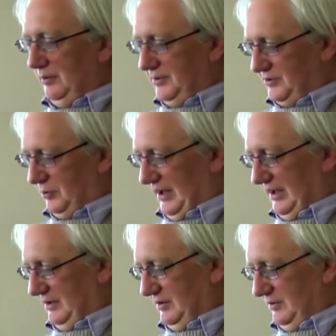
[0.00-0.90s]

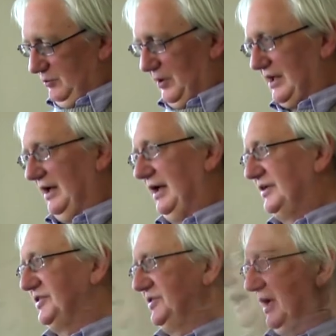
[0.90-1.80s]
between
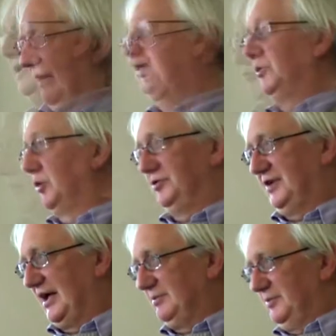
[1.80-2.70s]
WikiLeaks and no
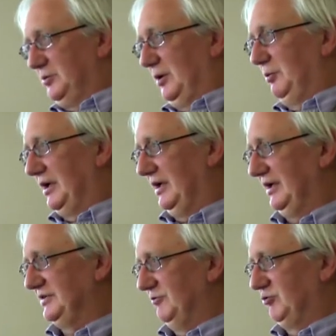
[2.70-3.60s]
contact between
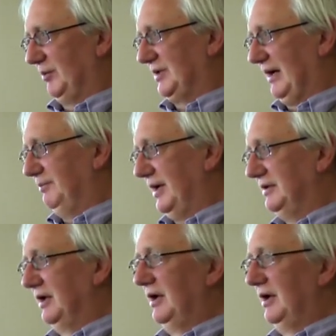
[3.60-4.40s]
WikiLeaks and the Trump campaign.